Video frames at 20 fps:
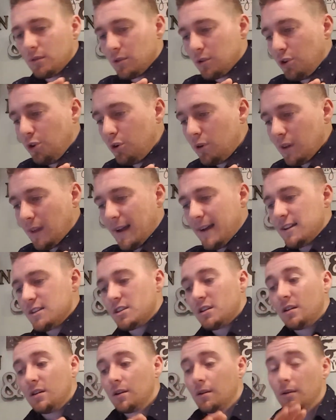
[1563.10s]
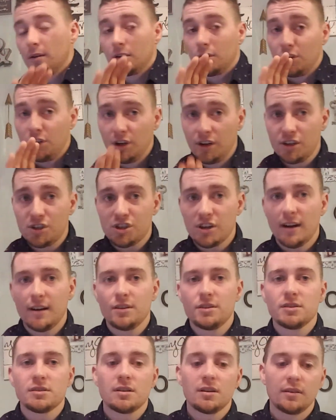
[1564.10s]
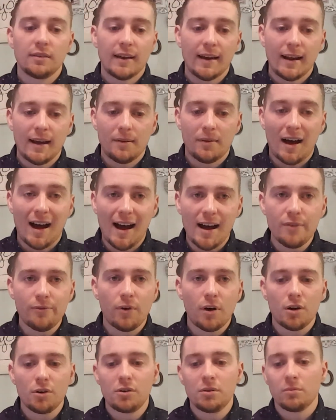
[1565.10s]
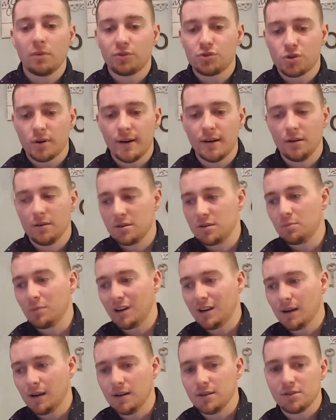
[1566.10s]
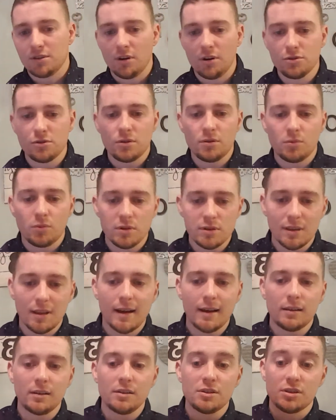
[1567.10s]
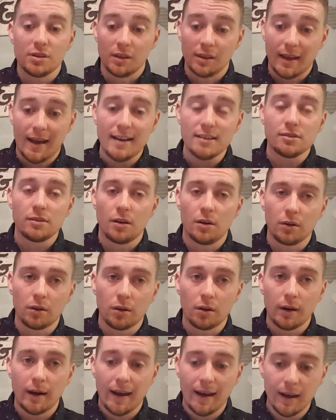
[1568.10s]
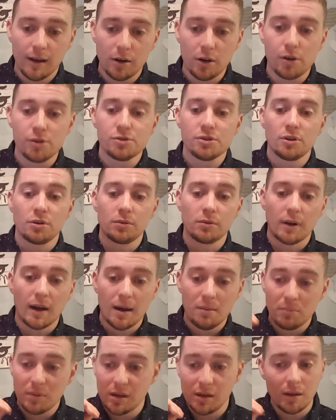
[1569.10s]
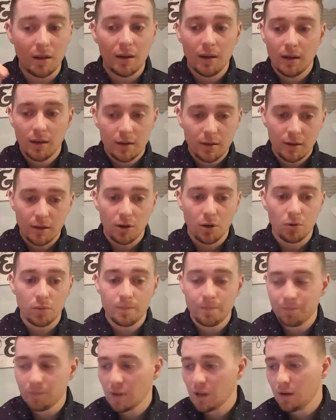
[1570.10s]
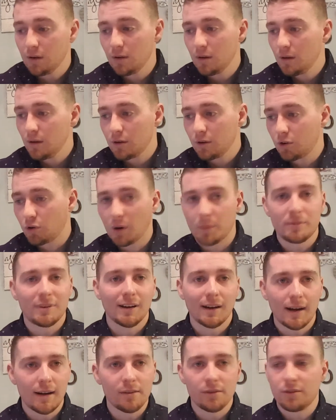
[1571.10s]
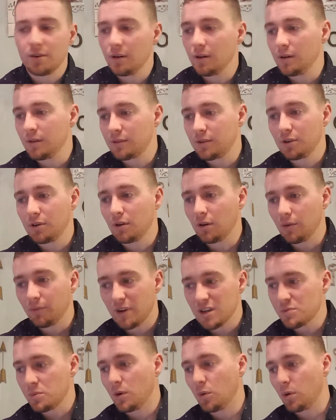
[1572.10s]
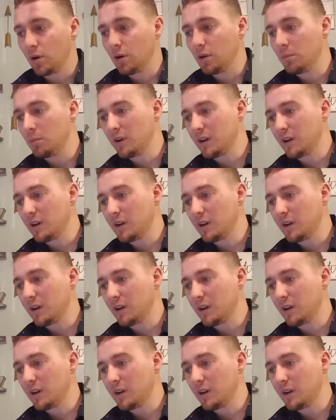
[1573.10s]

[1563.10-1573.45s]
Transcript: Utilize good exchanges that have high volume of traders, because those are the ones likely to last longer and also not be, kryptonite to your investment world.